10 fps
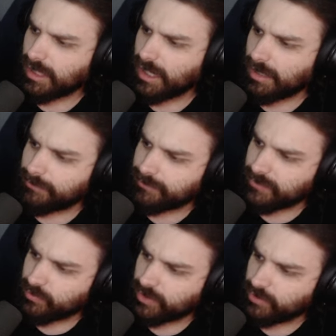Um,
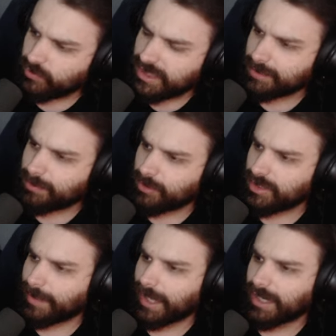we, we could
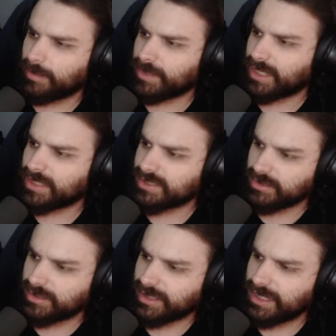pull it back up again to
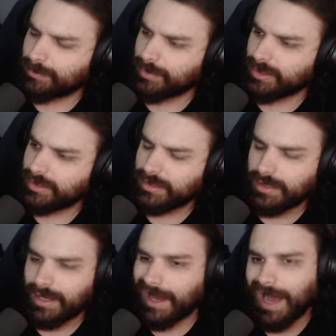look at it, but
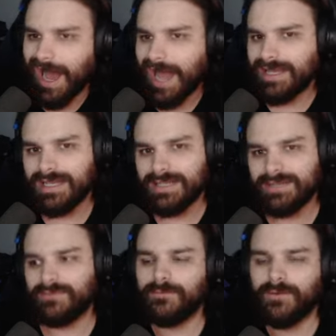I, I
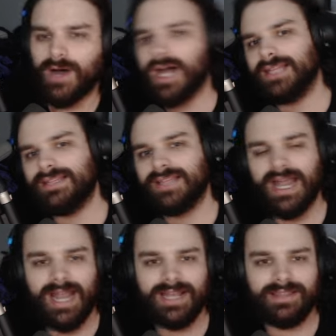didn't find
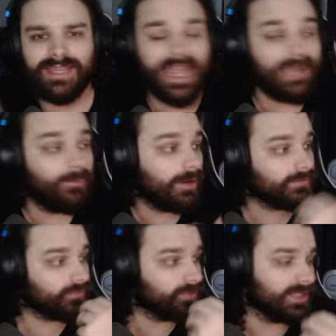that anything came
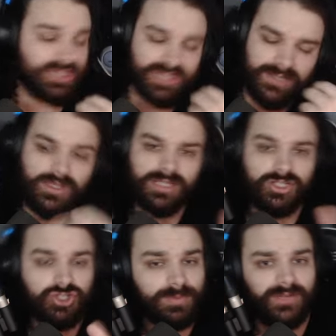off really stiff. Look,
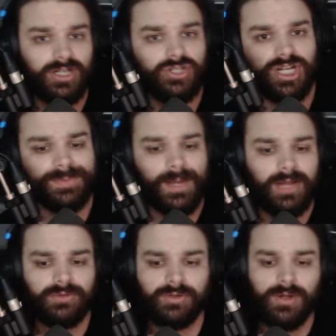let's just be very
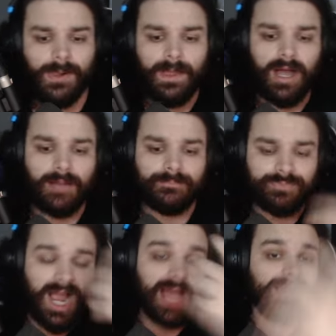transparent with you. Um,
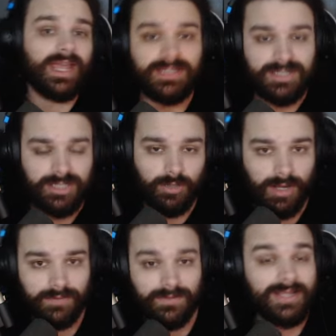I liked
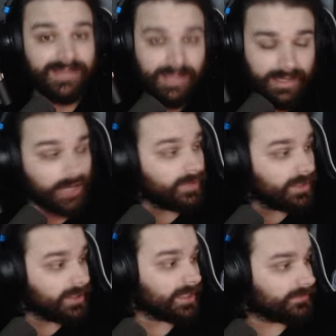TOF. I did. I
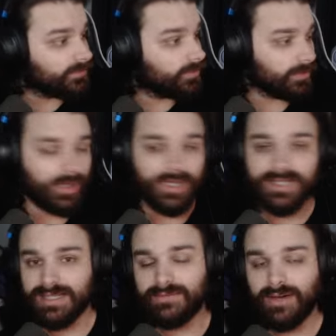really liked it for what it
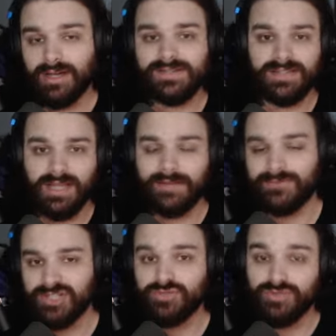was. And if honestly the
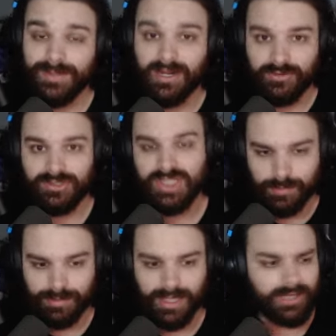optimization was bad, I would
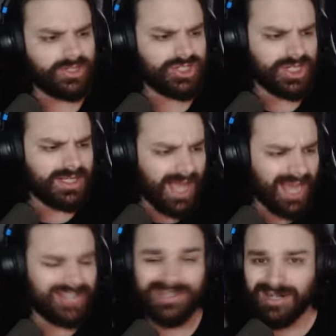still play it. Which
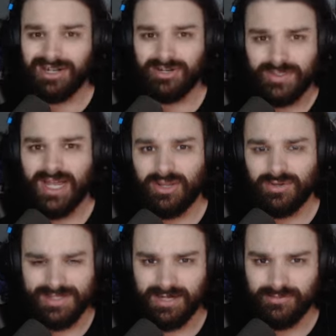actually, then I'm going to
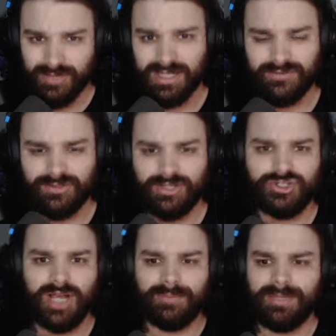re-download it tonight. We're going to give it another
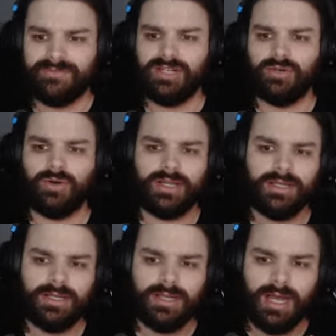shot, make a video on it.